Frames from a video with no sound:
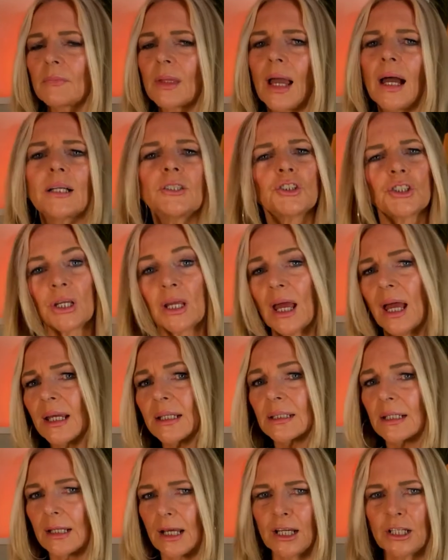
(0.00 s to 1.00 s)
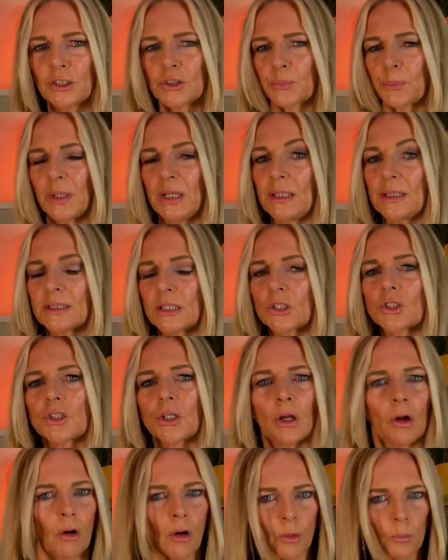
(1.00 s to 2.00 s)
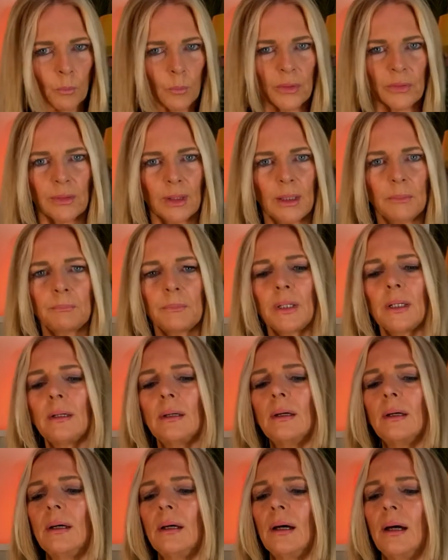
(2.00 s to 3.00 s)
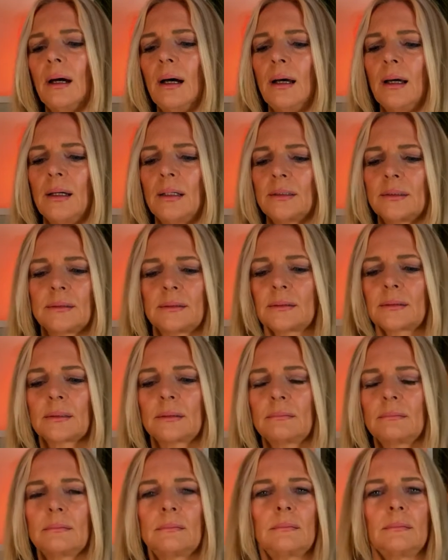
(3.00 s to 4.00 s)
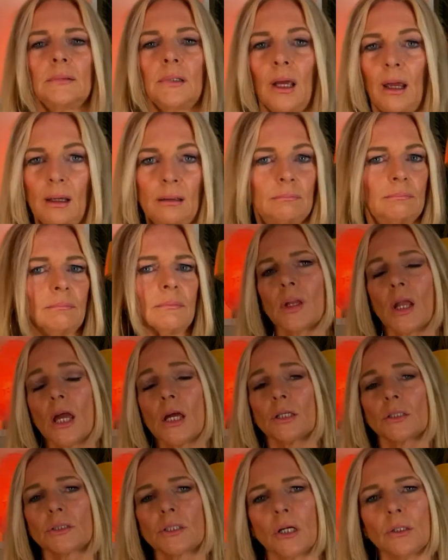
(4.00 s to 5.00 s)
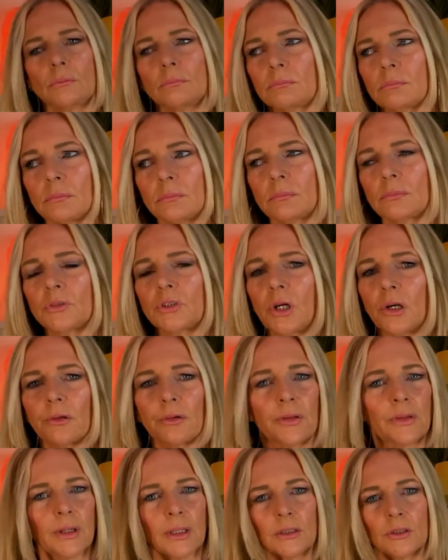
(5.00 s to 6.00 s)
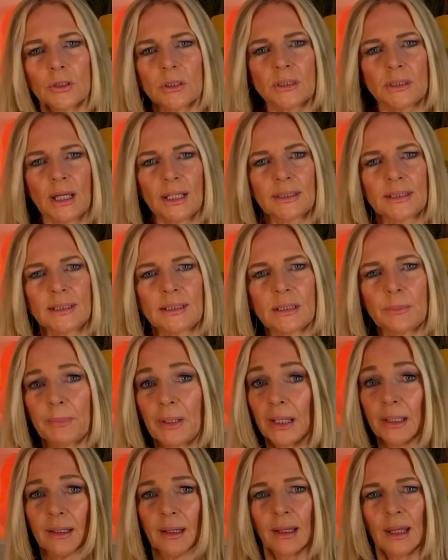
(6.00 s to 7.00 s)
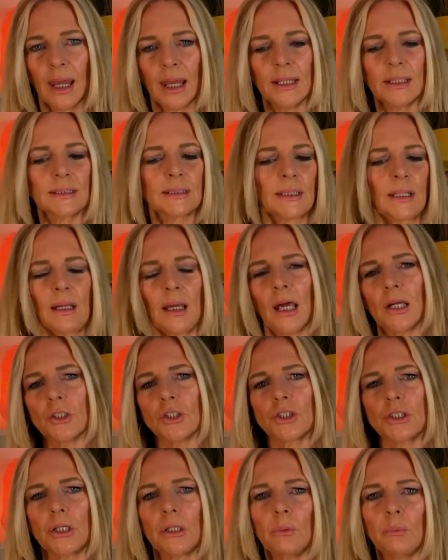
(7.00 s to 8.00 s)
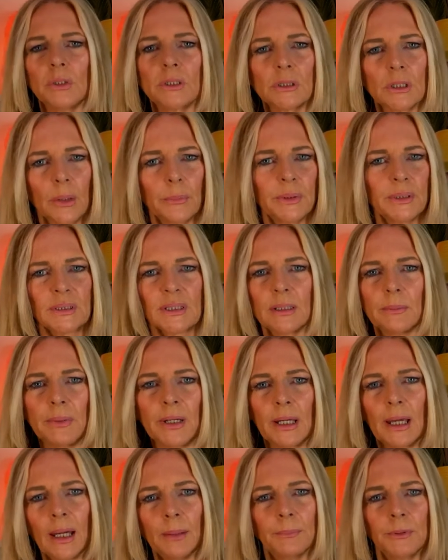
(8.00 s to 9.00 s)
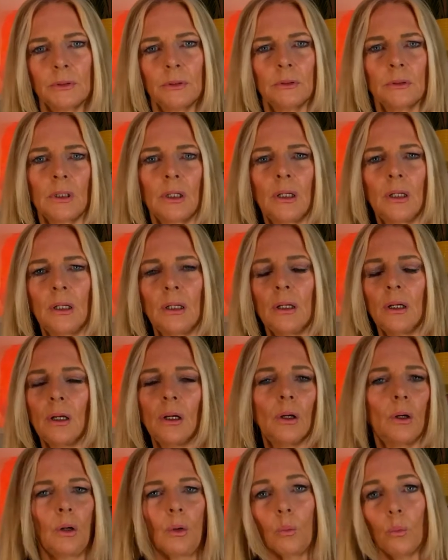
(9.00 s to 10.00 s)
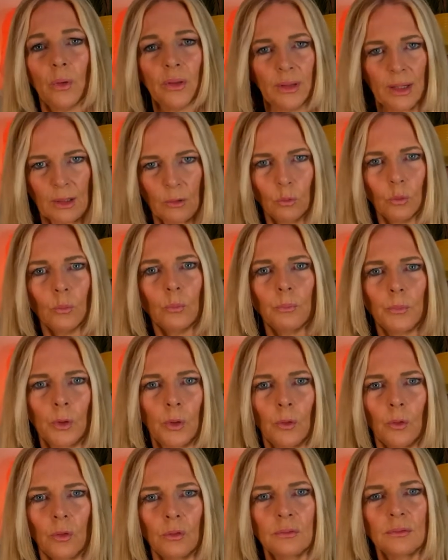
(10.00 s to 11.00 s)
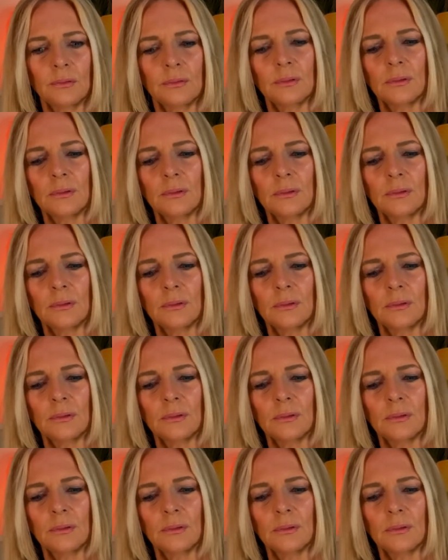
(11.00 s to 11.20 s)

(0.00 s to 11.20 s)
And she kind of liked Peter. She got on with him. And yeah, so Dorothy just started to pack a case and she was going to the Big Apple without Paul.